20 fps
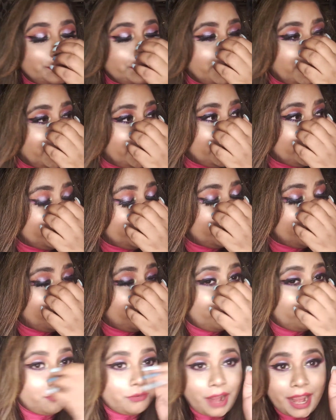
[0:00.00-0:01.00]
then
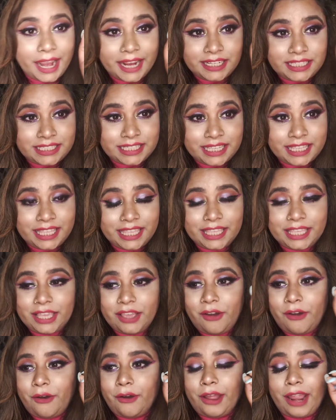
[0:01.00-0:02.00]

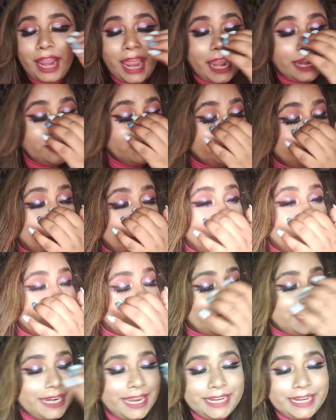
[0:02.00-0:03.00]
writing, and
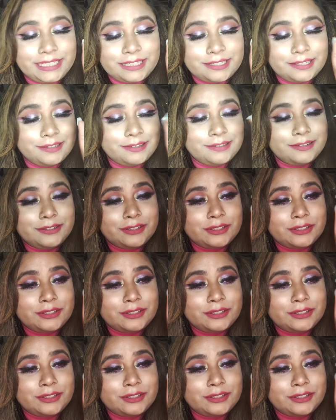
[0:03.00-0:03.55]
don't let